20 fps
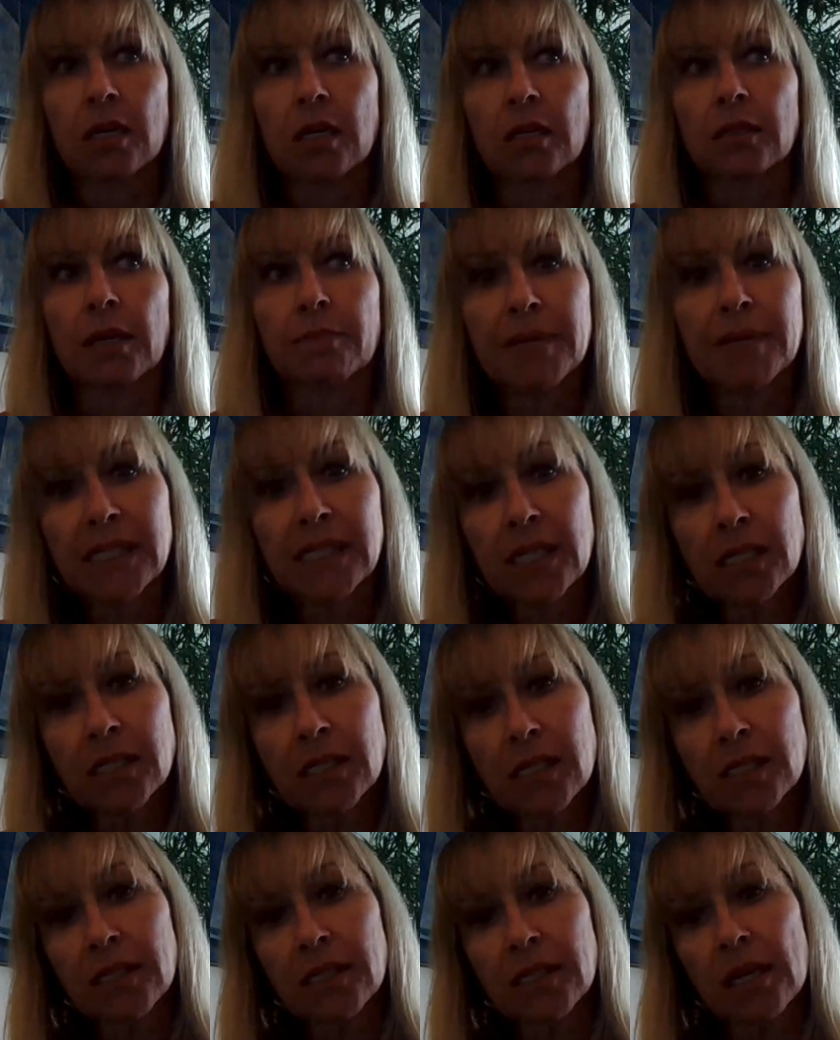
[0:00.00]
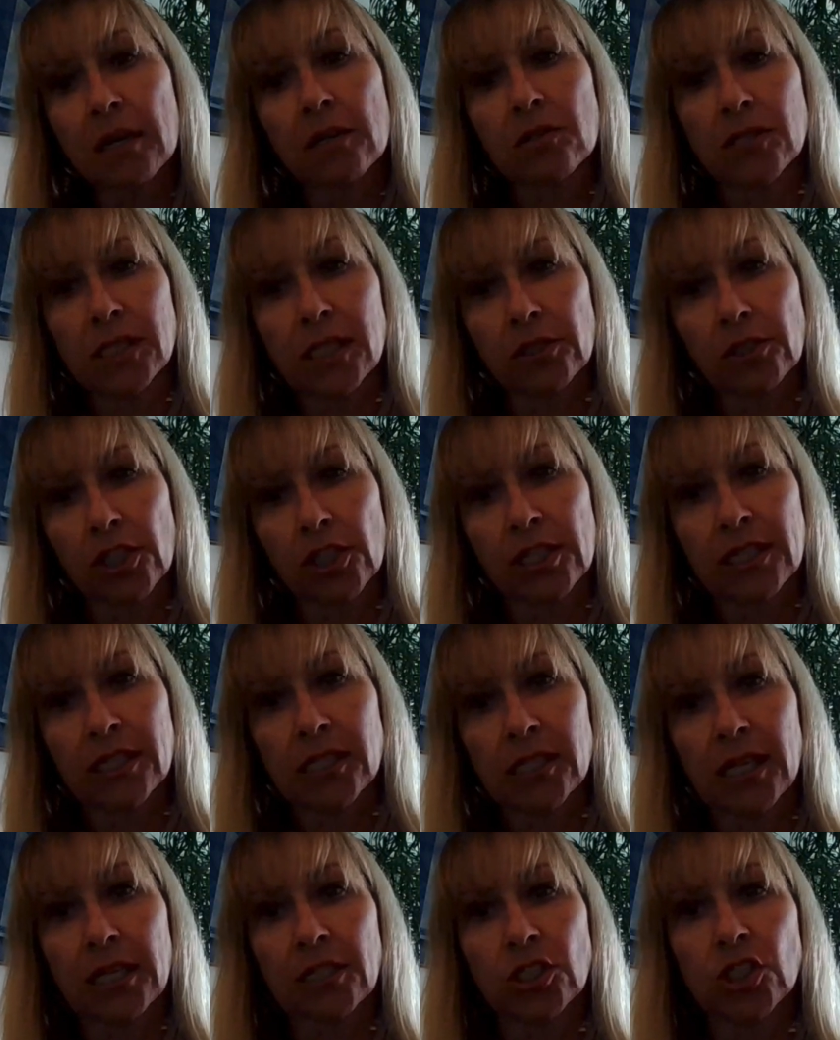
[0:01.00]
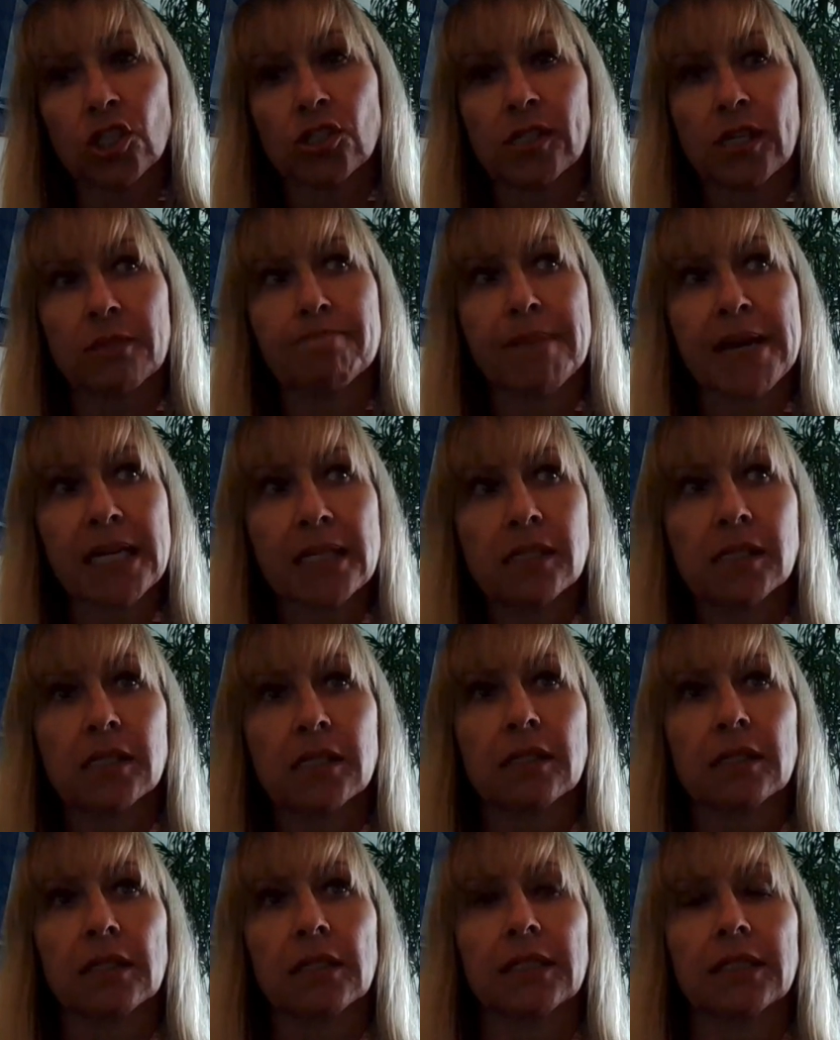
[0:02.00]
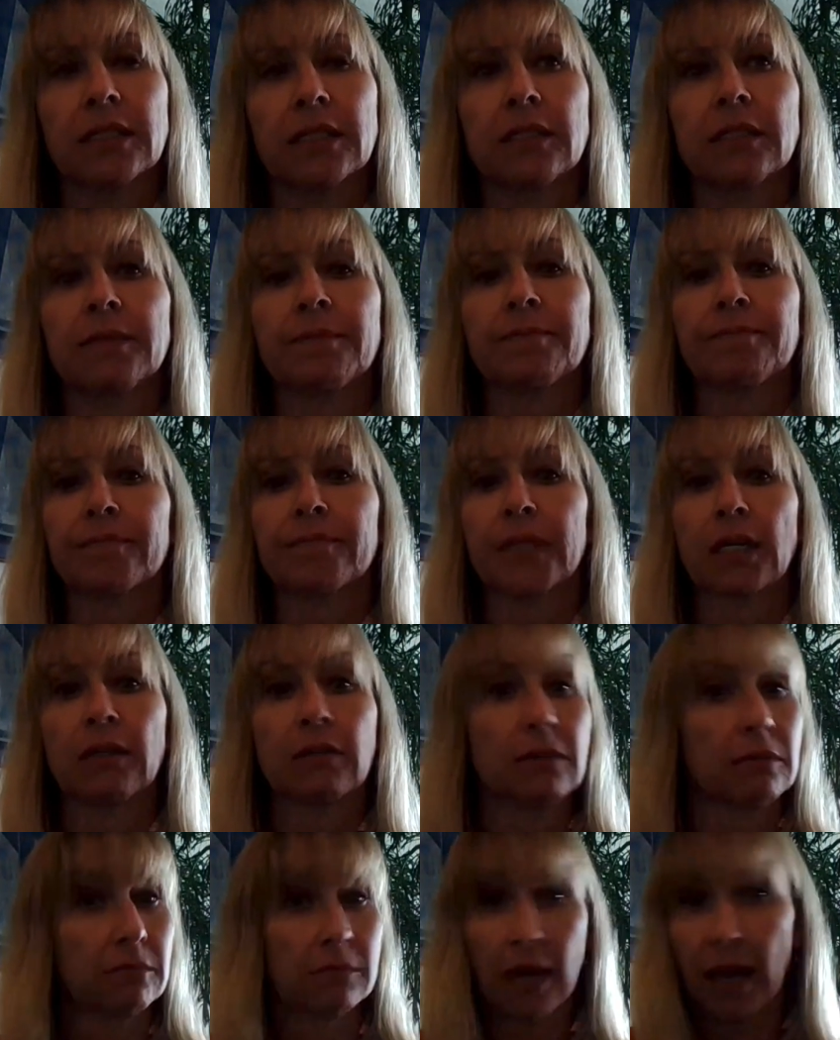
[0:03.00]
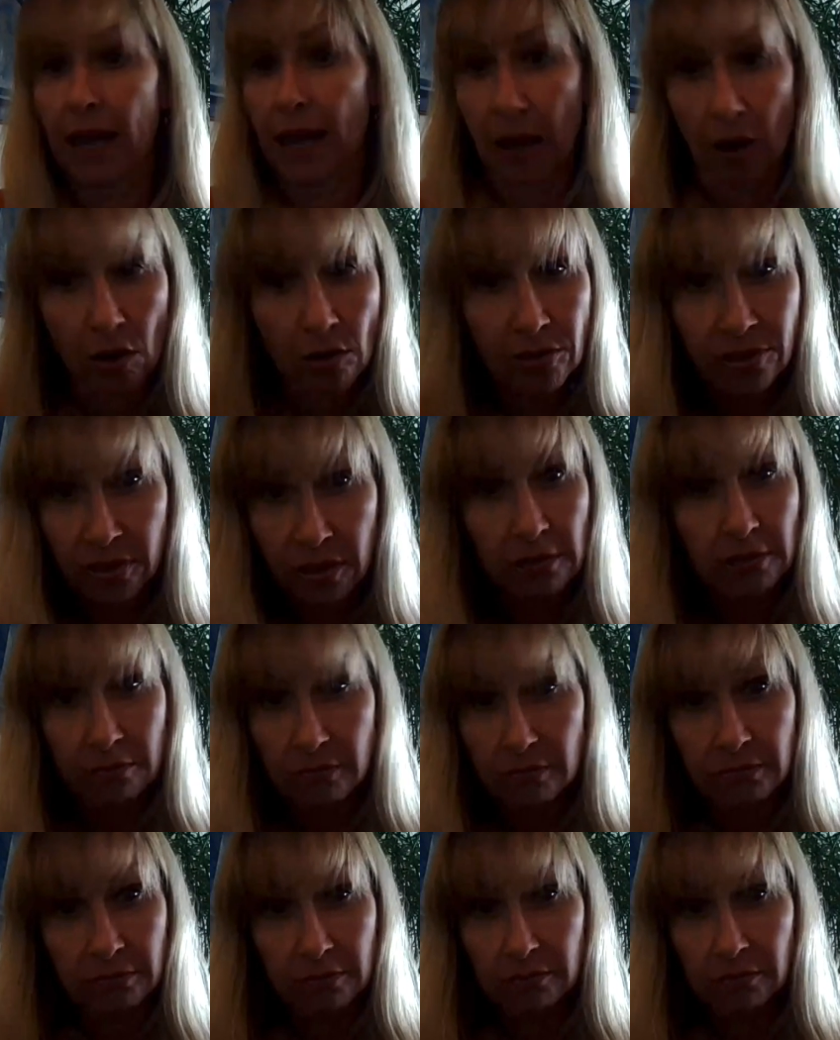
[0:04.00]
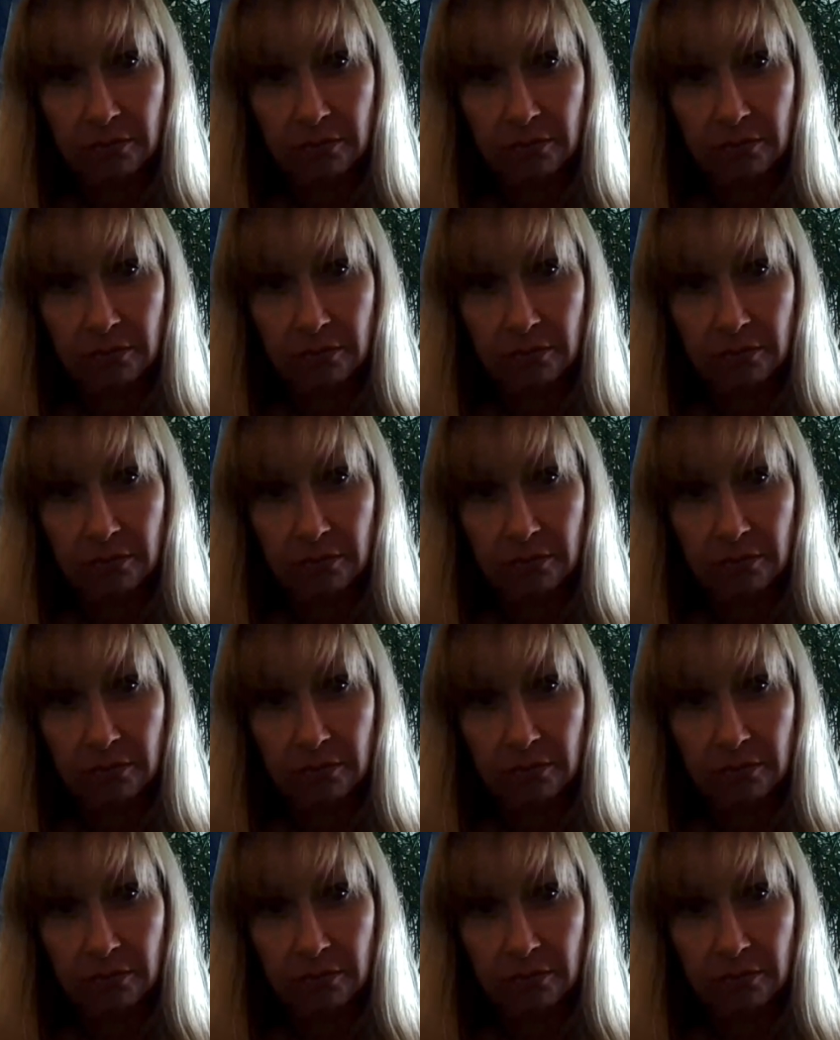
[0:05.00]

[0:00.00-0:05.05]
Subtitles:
The businesses that are considered essentials are basically health,